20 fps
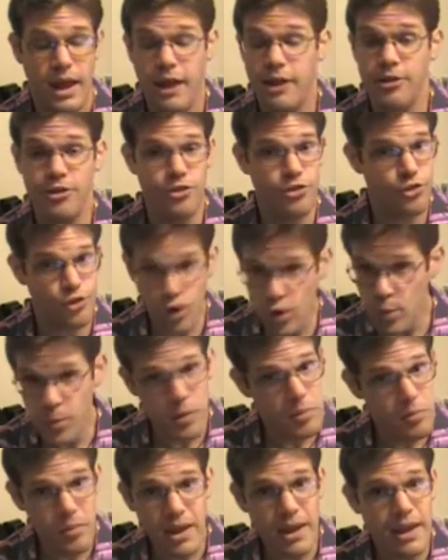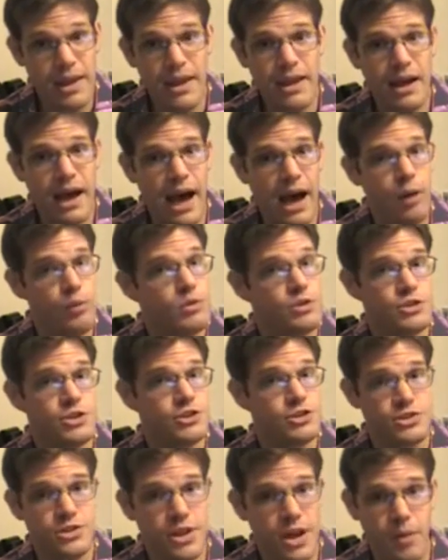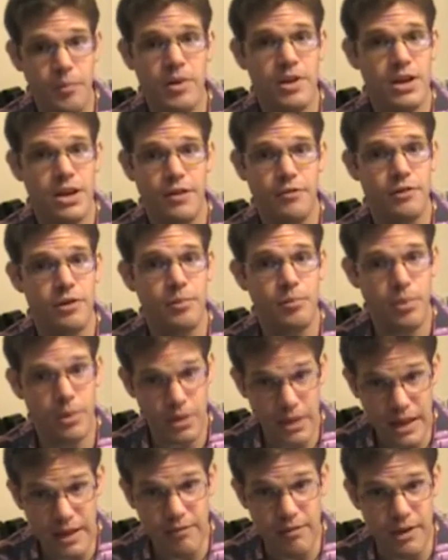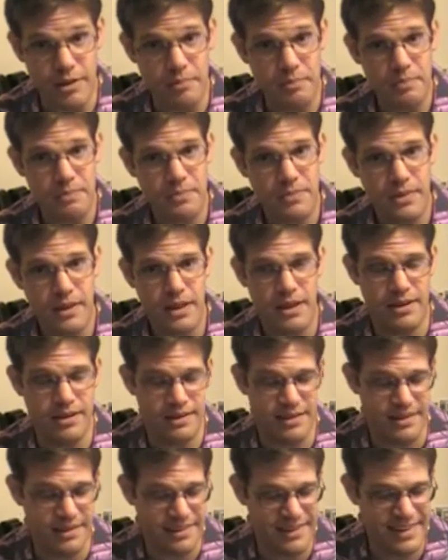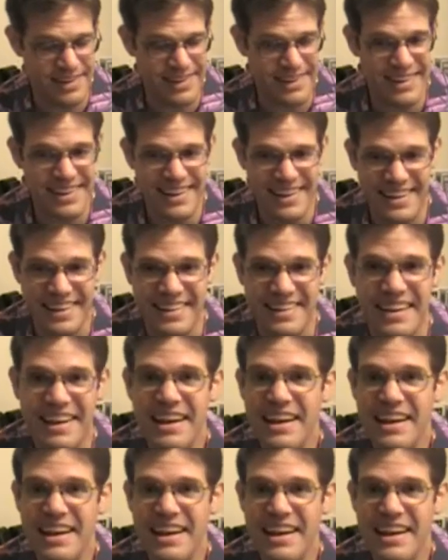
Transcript: And stupid me, I was just dumb enough to believe it. And